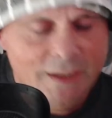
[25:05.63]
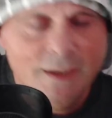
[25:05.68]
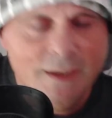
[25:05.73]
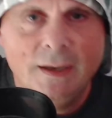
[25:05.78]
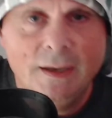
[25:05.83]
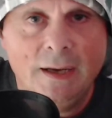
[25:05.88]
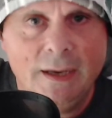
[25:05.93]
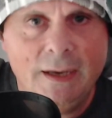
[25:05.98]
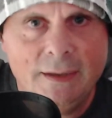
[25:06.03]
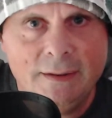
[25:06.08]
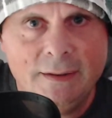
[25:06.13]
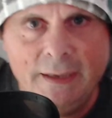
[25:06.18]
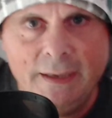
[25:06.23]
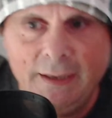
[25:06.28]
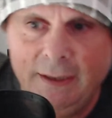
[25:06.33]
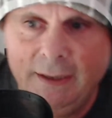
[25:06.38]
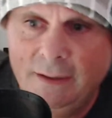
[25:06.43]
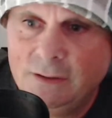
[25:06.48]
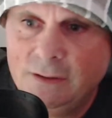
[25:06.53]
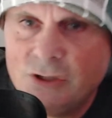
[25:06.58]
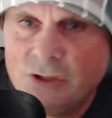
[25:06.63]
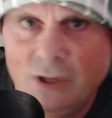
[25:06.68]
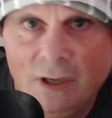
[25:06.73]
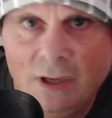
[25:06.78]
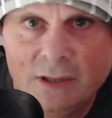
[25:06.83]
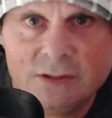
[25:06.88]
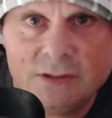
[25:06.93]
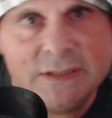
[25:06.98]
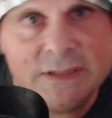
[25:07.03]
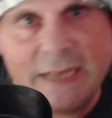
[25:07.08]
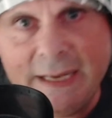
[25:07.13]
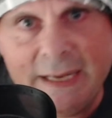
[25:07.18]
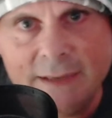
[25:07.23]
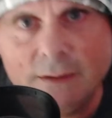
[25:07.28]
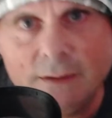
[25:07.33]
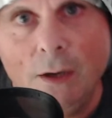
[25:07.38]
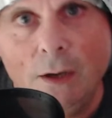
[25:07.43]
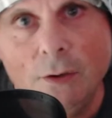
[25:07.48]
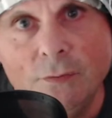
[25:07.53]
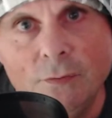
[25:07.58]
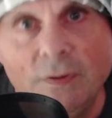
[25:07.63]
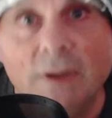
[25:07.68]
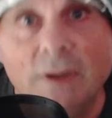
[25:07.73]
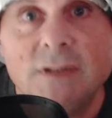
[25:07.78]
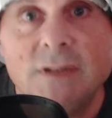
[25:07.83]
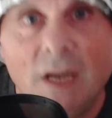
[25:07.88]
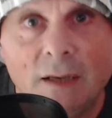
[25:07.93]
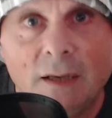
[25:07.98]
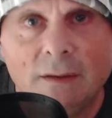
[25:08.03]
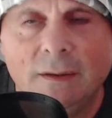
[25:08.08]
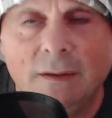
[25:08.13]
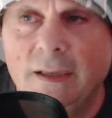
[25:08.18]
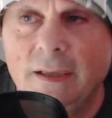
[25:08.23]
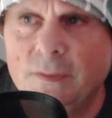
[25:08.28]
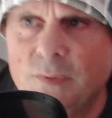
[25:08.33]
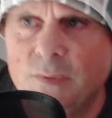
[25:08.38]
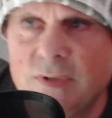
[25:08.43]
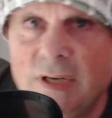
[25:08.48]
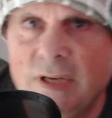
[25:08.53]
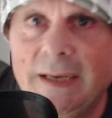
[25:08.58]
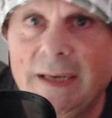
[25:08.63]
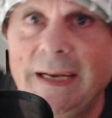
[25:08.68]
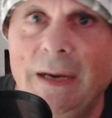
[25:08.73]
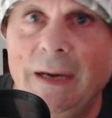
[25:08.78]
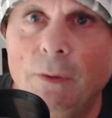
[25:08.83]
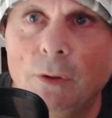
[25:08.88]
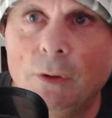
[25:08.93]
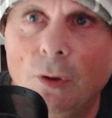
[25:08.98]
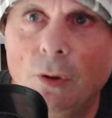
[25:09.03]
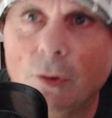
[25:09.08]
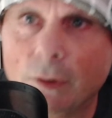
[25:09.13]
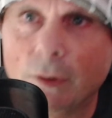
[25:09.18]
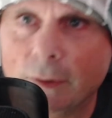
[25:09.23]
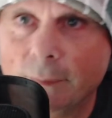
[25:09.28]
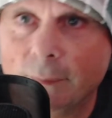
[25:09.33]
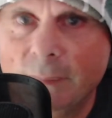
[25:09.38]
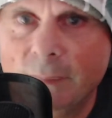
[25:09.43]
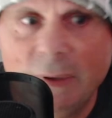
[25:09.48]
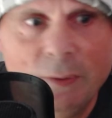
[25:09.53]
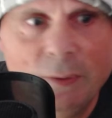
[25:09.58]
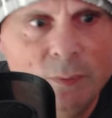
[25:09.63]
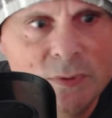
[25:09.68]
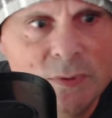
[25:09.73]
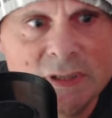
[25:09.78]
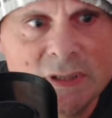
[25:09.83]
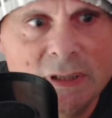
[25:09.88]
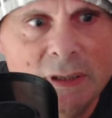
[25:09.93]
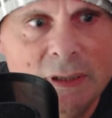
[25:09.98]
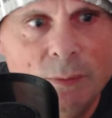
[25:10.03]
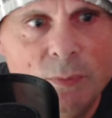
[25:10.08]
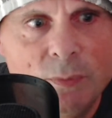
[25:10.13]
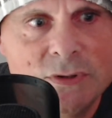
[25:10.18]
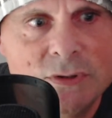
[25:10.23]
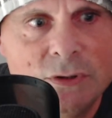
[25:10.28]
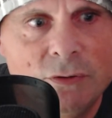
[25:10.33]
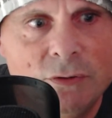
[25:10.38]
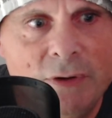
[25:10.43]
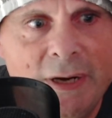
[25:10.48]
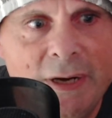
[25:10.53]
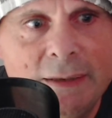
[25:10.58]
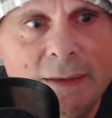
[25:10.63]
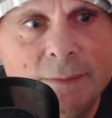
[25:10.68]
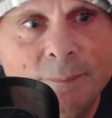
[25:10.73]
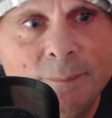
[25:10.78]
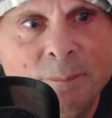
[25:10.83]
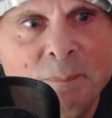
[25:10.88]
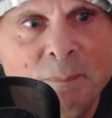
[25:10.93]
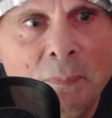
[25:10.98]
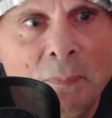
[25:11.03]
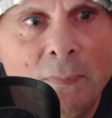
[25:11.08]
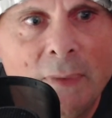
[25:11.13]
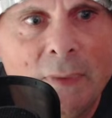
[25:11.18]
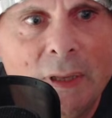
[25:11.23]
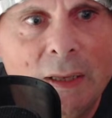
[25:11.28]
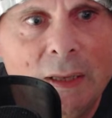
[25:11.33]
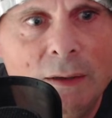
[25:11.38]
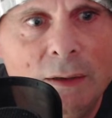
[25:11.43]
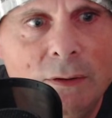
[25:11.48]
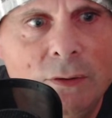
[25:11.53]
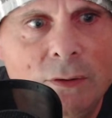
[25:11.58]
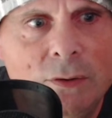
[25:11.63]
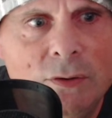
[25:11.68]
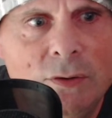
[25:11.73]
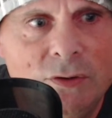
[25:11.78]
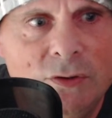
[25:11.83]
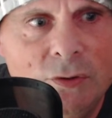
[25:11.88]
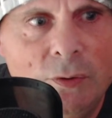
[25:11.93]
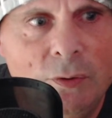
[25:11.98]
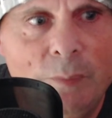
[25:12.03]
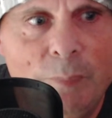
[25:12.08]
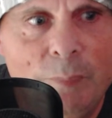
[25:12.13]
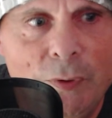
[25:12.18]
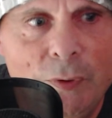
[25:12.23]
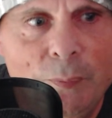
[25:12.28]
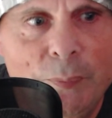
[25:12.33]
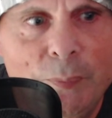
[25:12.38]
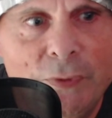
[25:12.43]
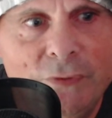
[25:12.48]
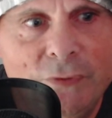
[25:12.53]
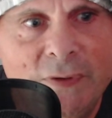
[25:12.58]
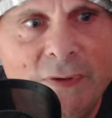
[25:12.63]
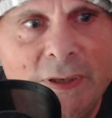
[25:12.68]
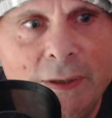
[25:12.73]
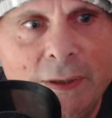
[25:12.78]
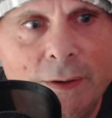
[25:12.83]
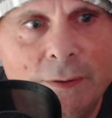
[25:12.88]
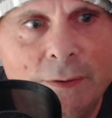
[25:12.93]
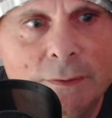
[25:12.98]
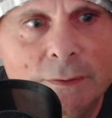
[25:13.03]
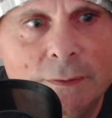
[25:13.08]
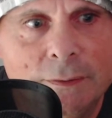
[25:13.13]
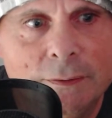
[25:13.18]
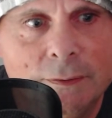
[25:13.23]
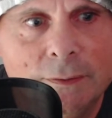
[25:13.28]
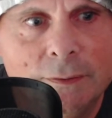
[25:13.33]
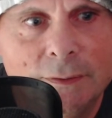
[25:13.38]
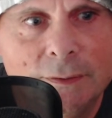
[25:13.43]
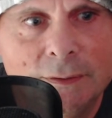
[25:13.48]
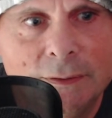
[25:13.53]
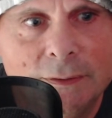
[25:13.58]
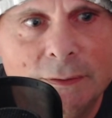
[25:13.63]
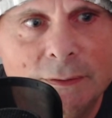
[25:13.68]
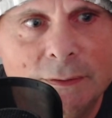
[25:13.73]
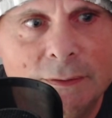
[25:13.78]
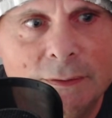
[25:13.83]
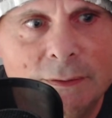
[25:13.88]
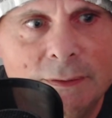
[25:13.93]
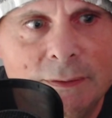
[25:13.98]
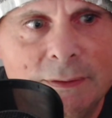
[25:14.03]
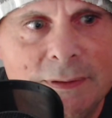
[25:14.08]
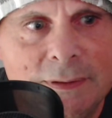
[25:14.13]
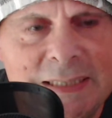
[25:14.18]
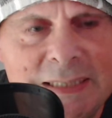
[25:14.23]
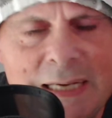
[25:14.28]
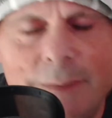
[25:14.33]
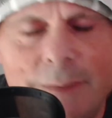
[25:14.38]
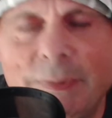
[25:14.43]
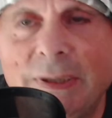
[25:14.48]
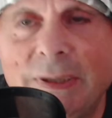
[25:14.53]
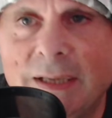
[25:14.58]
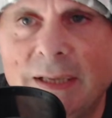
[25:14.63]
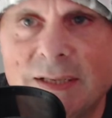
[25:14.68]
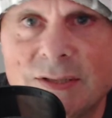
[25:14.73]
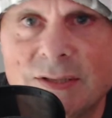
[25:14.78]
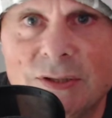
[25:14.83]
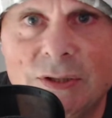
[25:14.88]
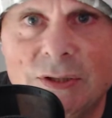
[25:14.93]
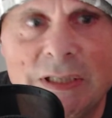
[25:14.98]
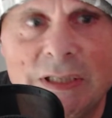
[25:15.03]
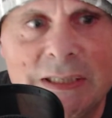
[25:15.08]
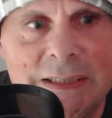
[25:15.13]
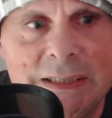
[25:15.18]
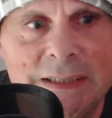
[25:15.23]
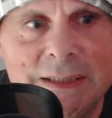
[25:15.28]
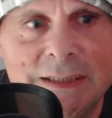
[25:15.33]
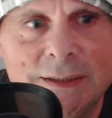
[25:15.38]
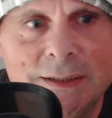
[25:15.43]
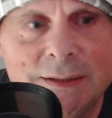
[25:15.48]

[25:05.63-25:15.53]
and then charge, dead, over, done. It was like an hour long. It wasn't great. You could do a bloopers video. Damn it, that's a good idea.